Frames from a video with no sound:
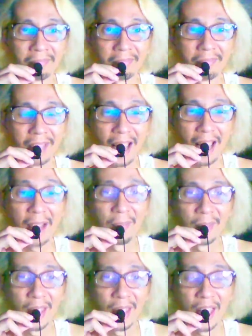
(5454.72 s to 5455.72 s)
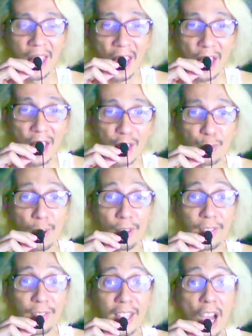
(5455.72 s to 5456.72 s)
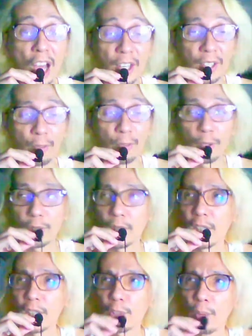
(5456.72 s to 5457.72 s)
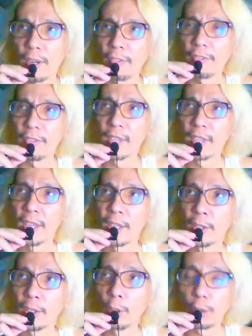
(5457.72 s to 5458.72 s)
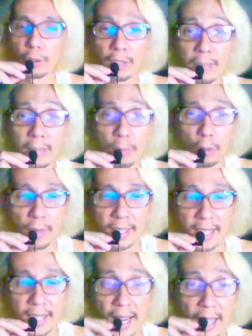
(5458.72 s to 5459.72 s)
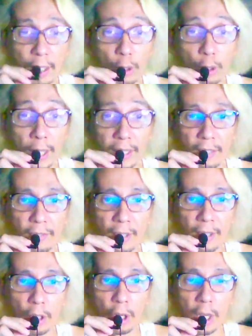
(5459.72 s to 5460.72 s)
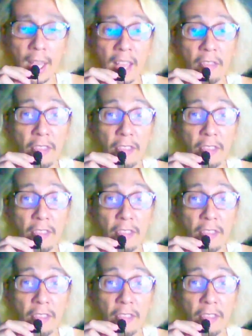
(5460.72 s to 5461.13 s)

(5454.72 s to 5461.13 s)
Yeah, it's one of the it's one of those three movies that I collectively call the